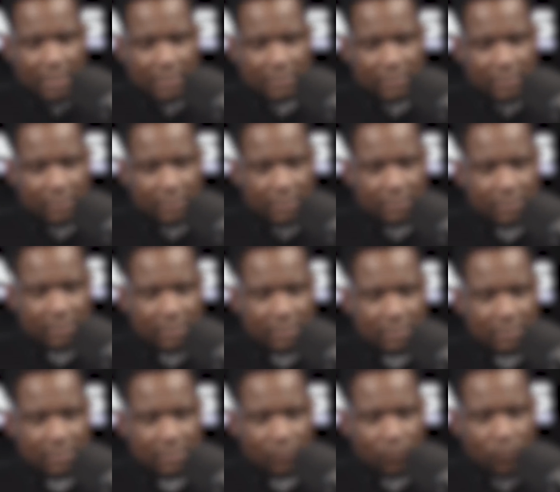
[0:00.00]

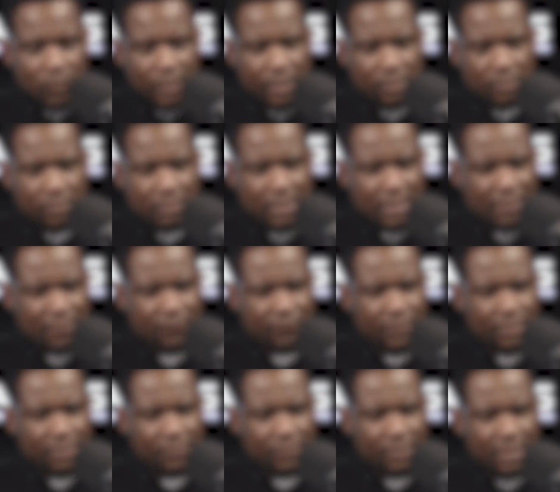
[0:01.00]
Statistics, we don't have
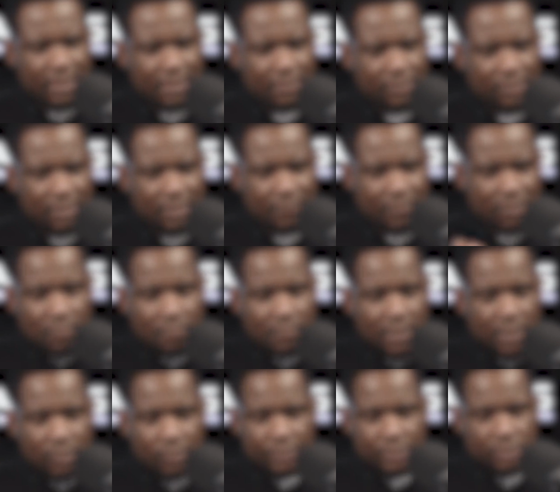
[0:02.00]
anything, I think,
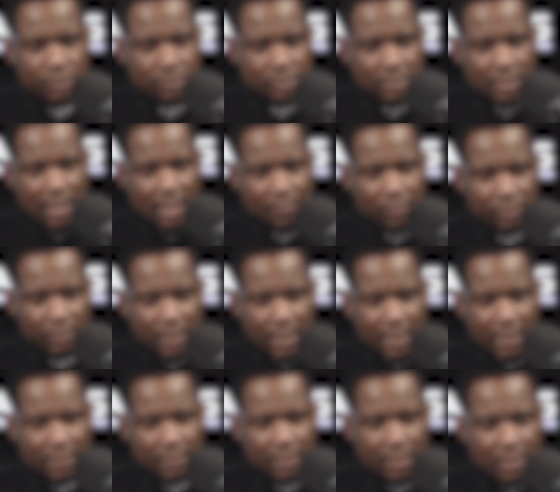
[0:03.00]
because it just came
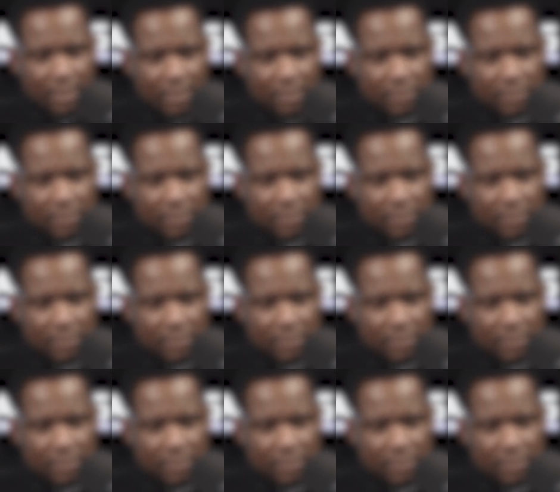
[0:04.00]
online.